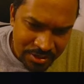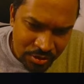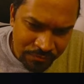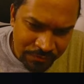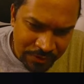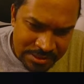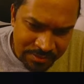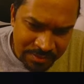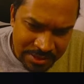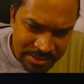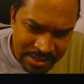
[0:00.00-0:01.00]
You'll find some
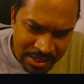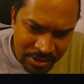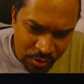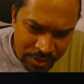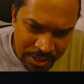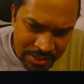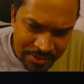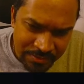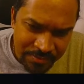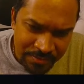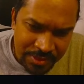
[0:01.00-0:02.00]
methods like rotate.
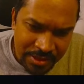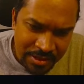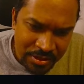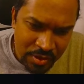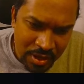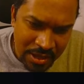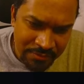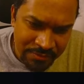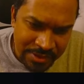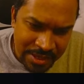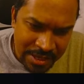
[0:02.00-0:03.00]
You
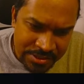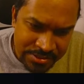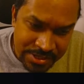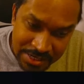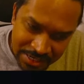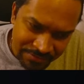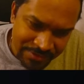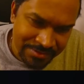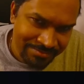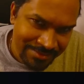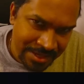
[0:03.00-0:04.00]
have extend left.
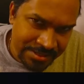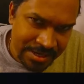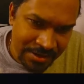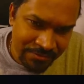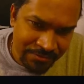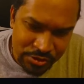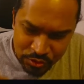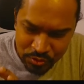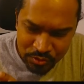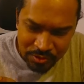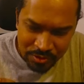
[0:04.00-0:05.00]
Extend left is
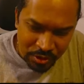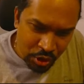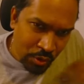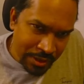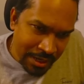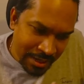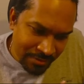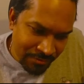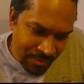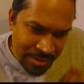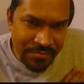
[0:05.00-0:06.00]
to grow a Deque
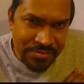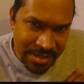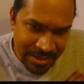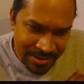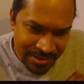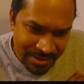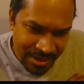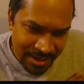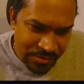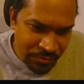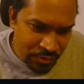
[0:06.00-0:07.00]
from the left side.
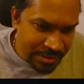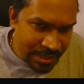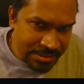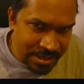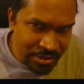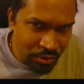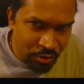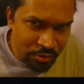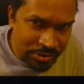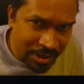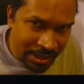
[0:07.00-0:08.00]
Instead of using extend to grow
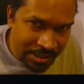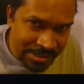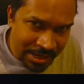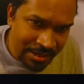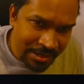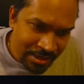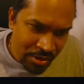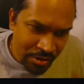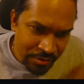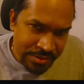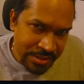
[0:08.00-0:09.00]
to the right side, you
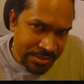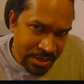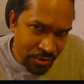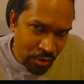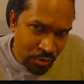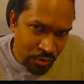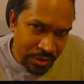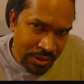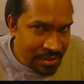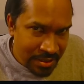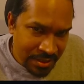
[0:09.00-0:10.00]
can use extend to grow to
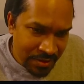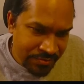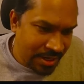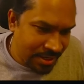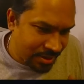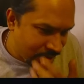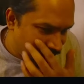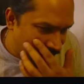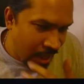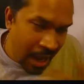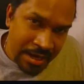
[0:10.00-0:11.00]
the left side
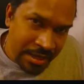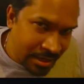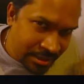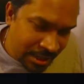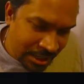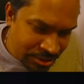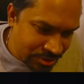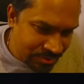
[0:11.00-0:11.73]
by adding another correction.